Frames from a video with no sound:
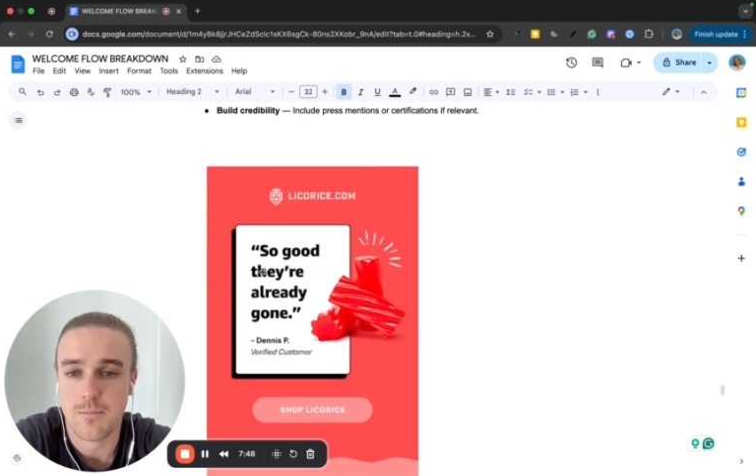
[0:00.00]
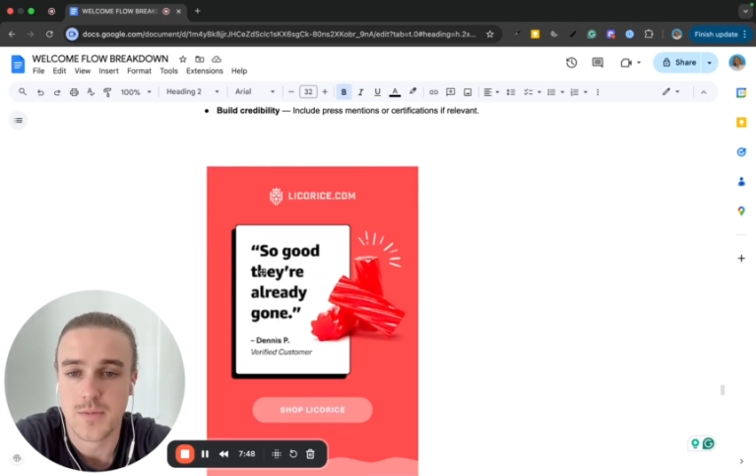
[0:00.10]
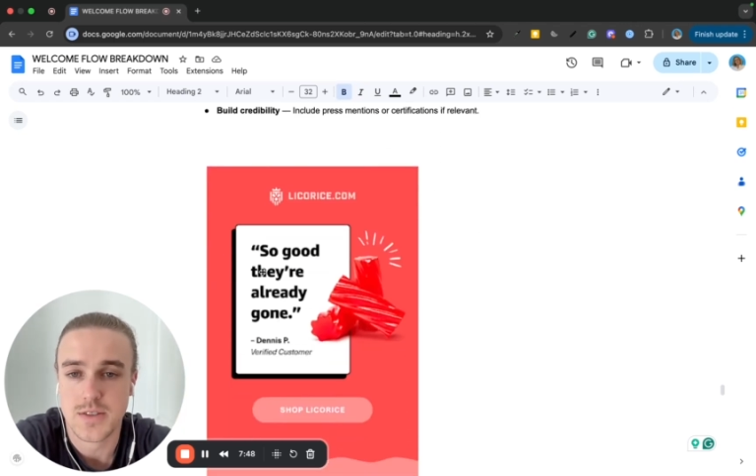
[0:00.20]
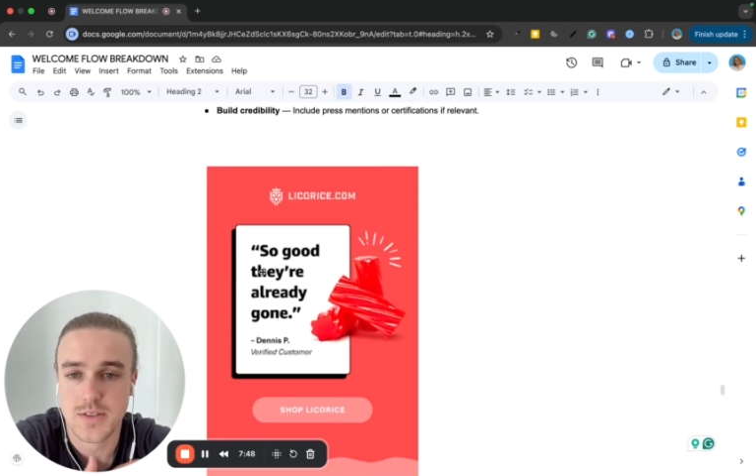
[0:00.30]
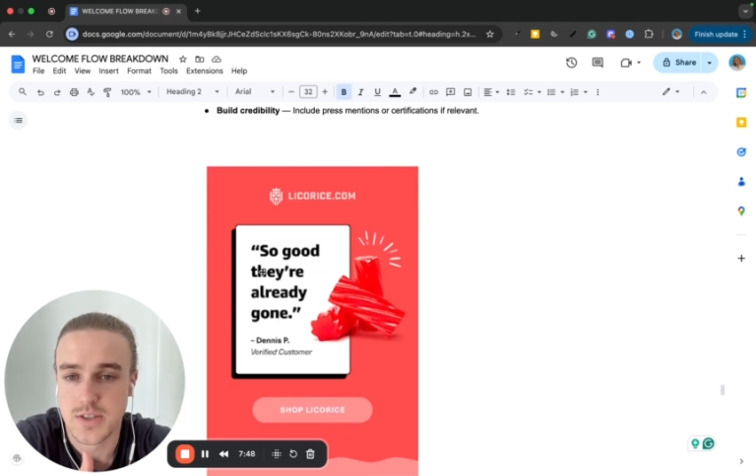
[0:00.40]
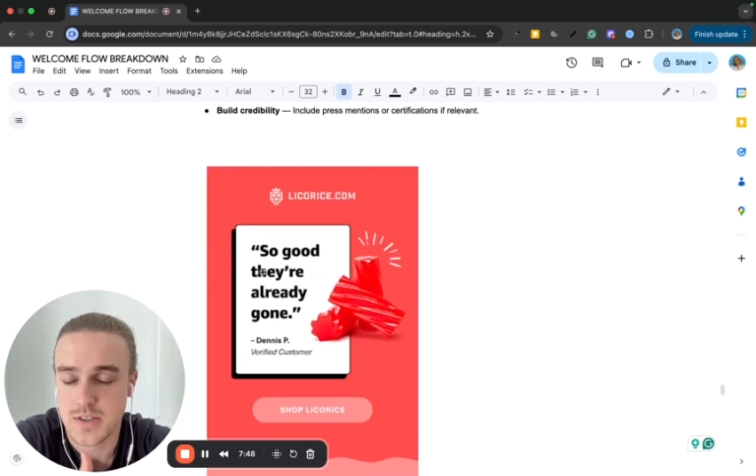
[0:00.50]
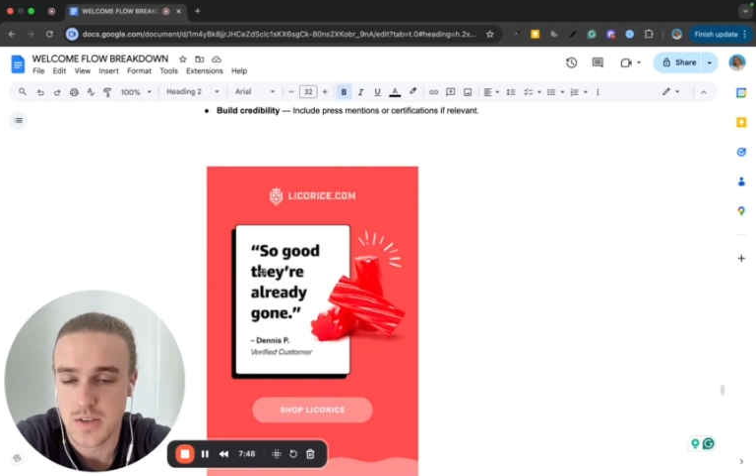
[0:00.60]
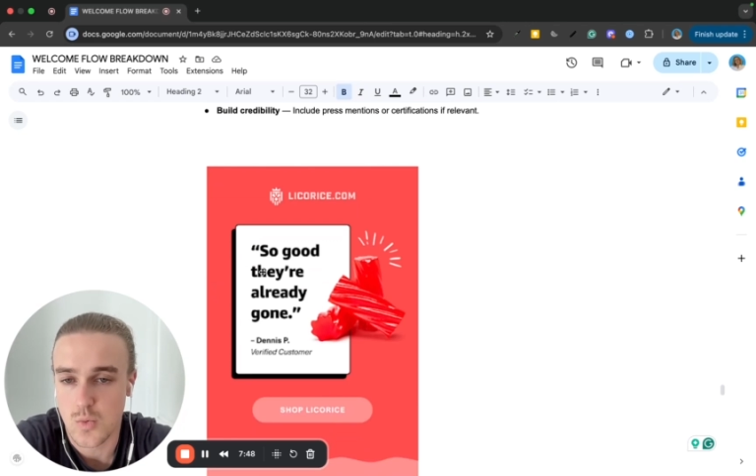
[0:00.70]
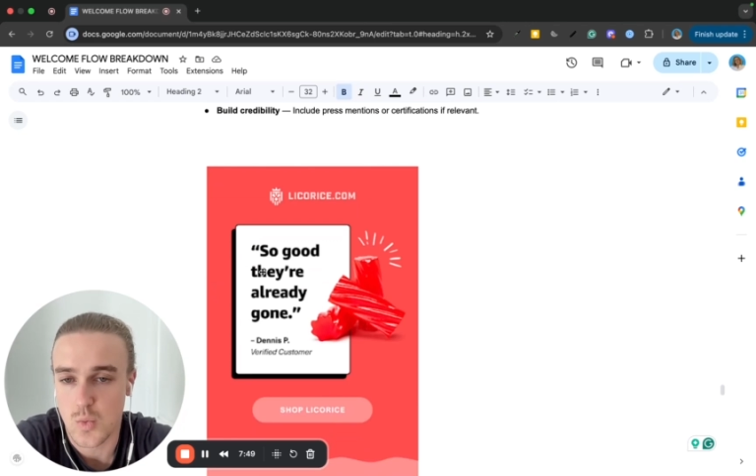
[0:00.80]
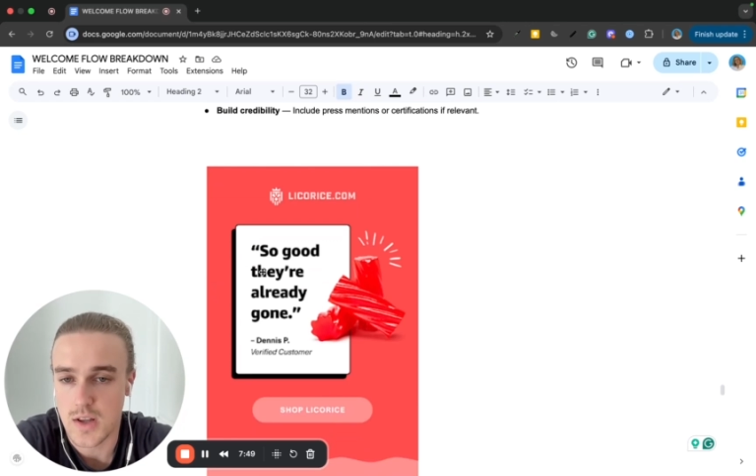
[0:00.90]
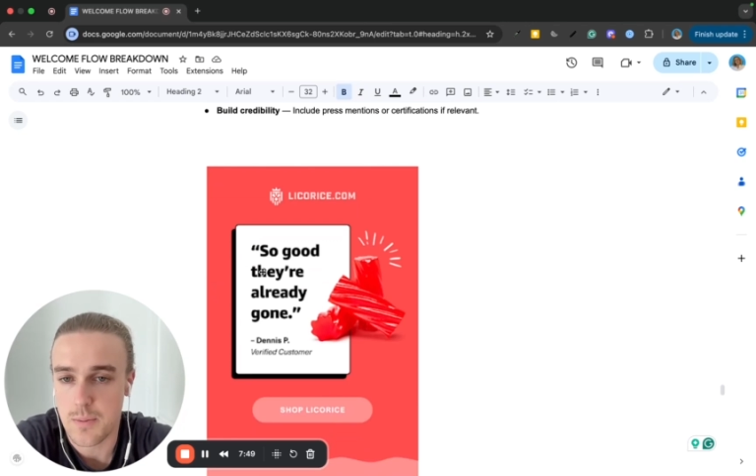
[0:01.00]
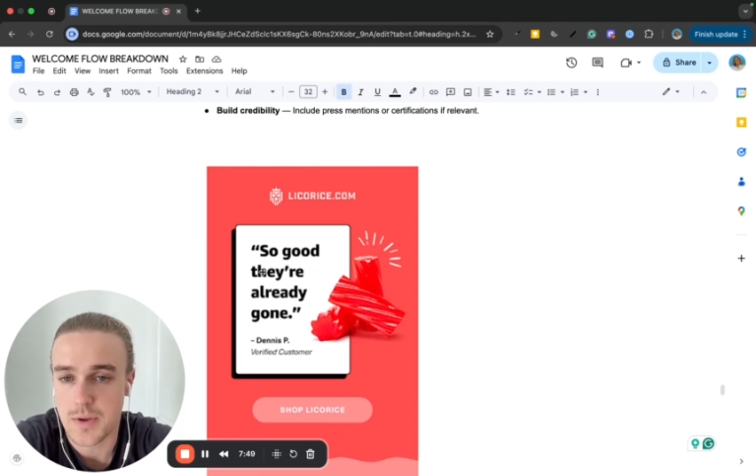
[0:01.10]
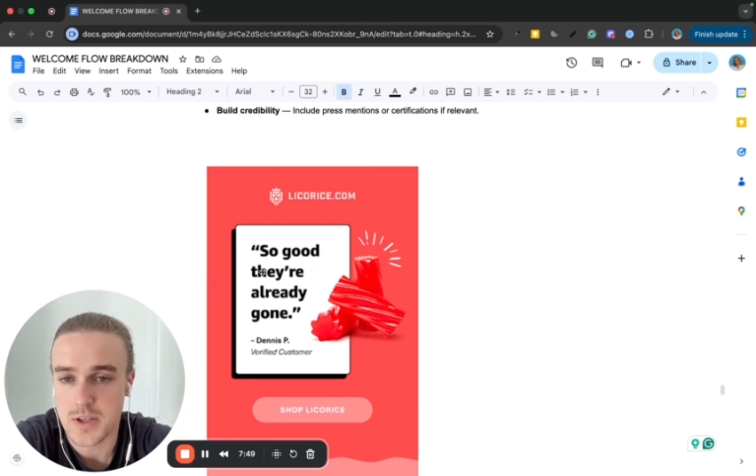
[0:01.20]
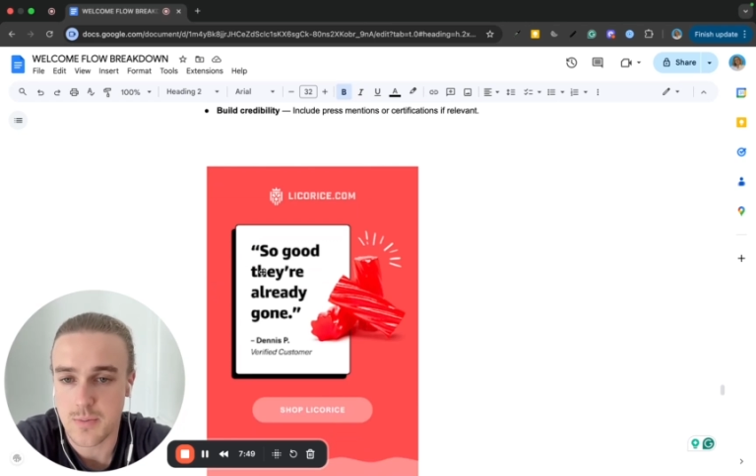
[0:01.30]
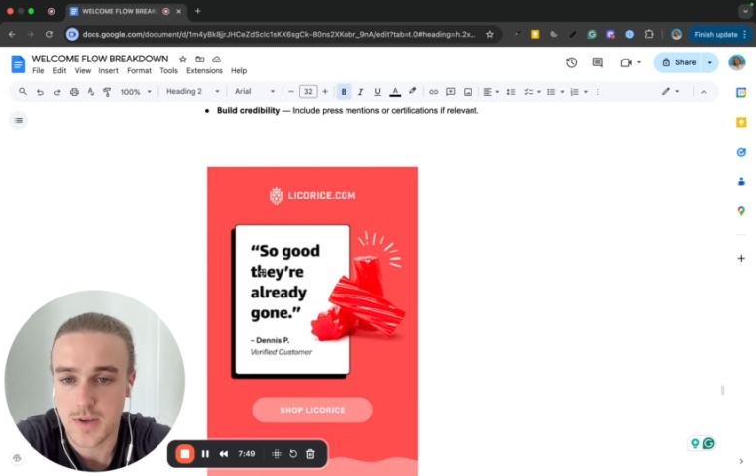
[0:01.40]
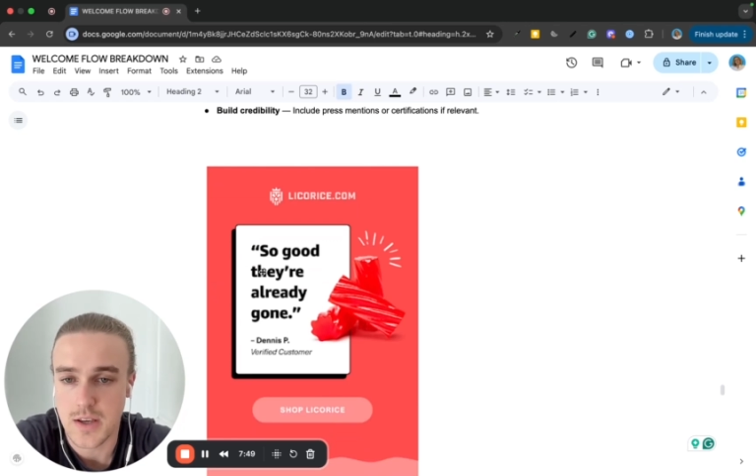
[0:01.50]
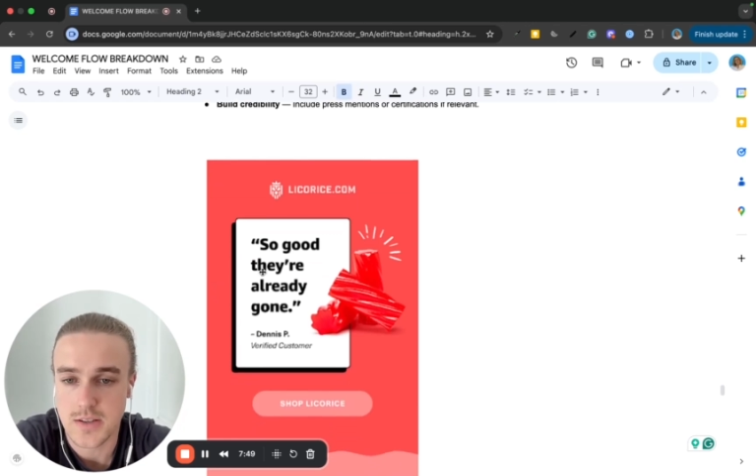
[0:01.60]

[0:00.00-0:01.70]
This is just one I picked up here.